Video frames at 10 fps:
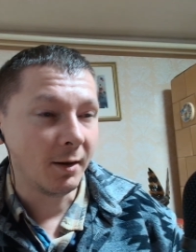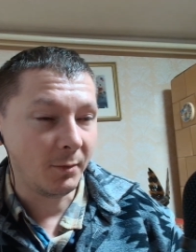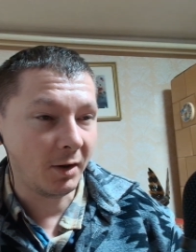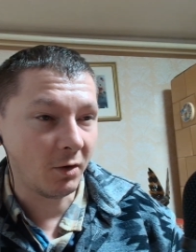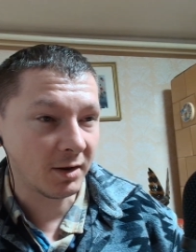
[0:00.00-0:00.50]

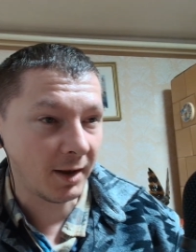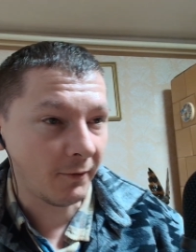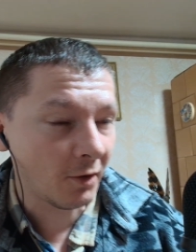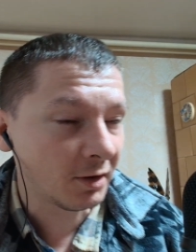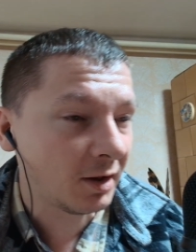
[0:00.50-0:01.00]
because I
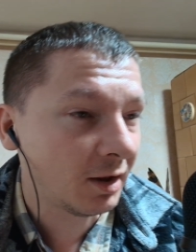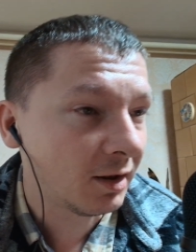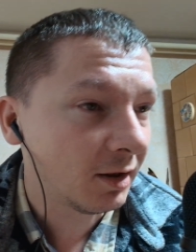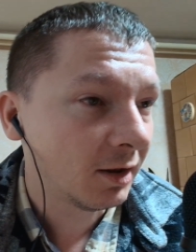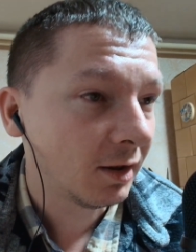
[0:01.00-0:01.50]

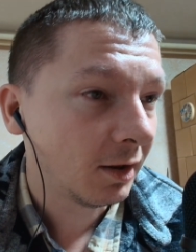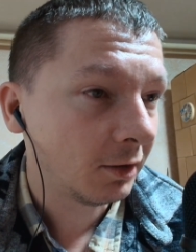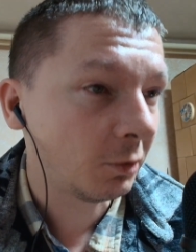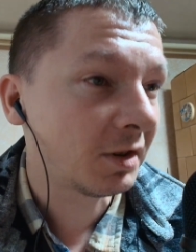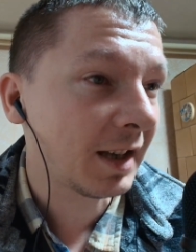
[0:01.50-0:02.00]
wanted
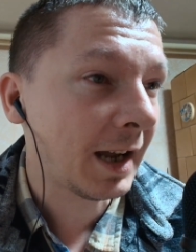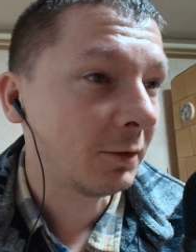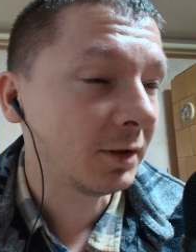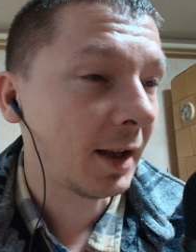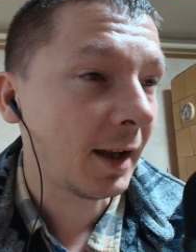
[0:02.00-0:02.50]
to
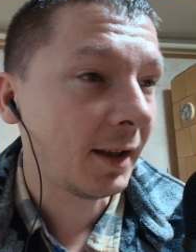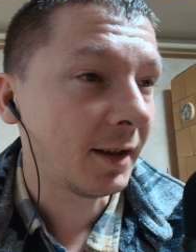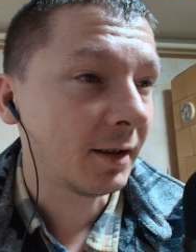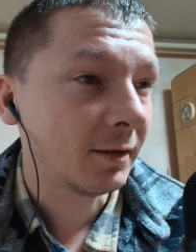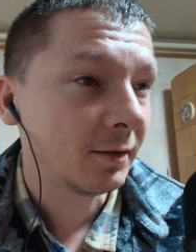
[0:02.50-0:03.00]
sound
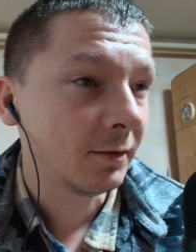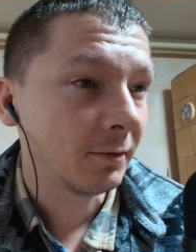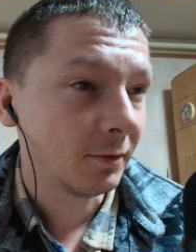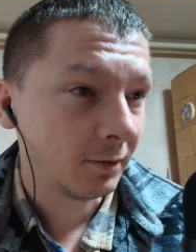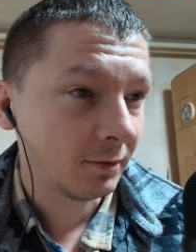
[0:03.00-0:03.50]
like
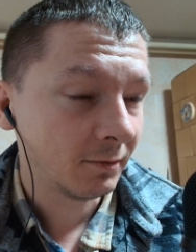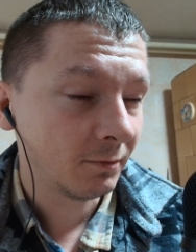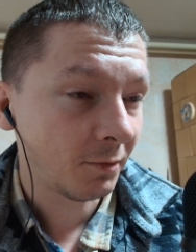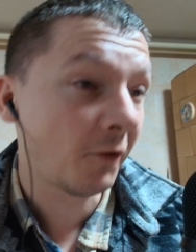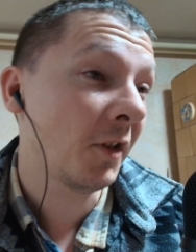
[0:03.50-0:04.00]

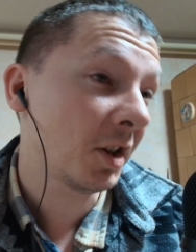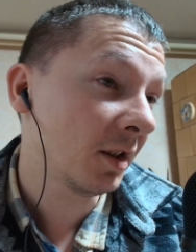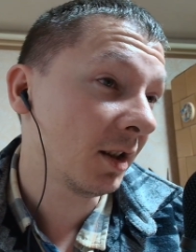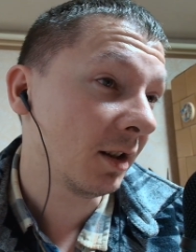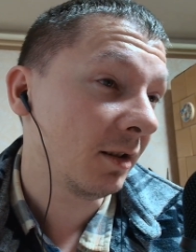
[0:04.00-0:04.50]

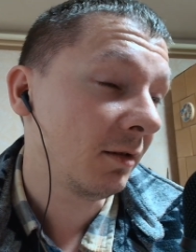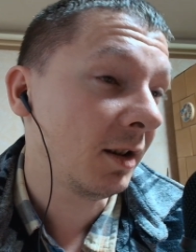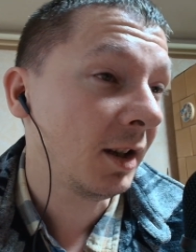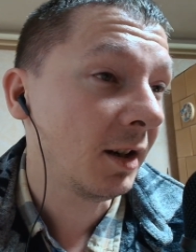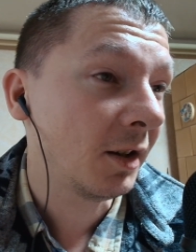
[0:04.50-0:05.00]
professional in
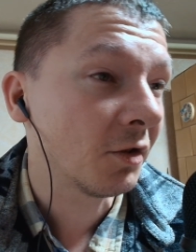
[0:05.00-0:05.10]
English.